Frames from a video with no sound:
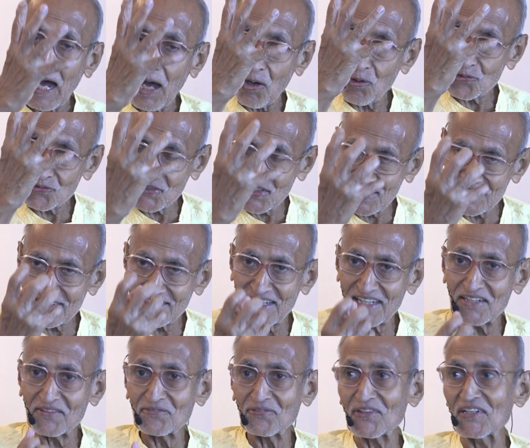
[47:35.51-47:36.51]

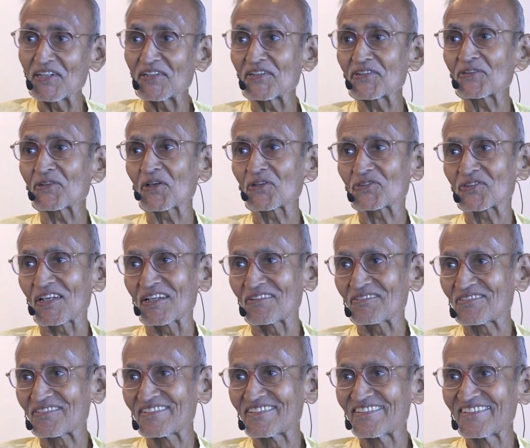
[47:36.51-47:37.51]
housing the infinite in
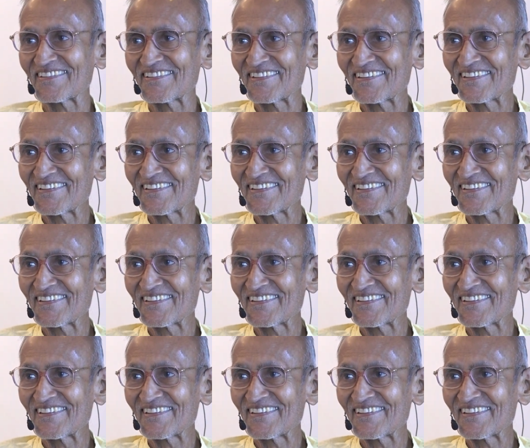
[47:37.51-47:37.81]
yourself.